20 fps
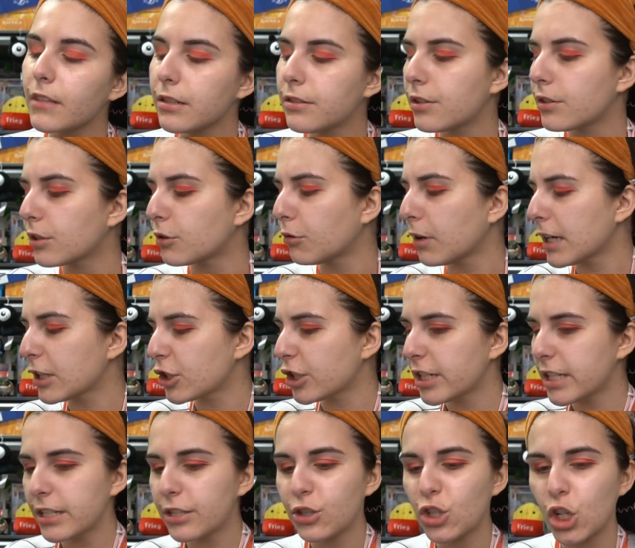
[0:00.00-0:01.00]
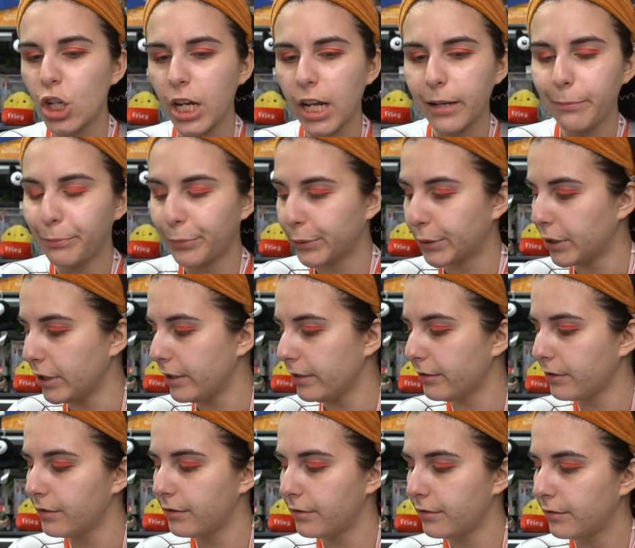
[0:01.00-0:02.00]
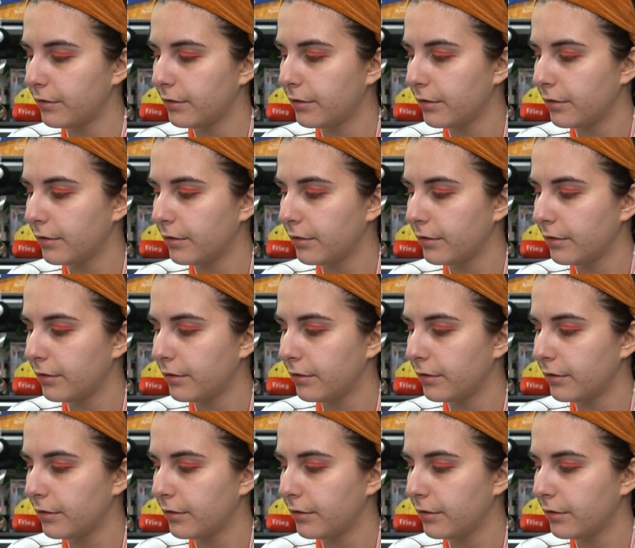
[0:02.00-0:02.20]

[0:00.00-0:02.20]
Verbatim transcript: The question is, should I put...